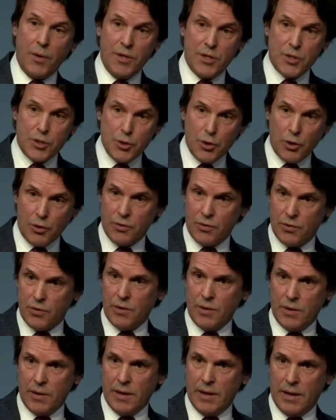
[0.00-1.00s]
is not,
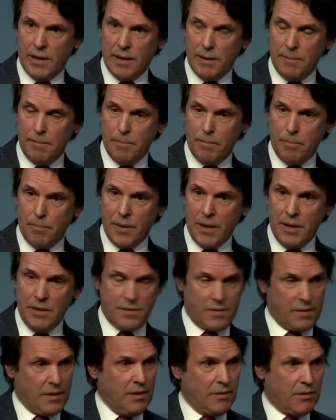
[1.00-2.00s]

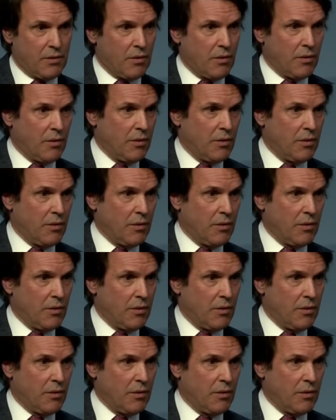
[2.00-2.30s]
most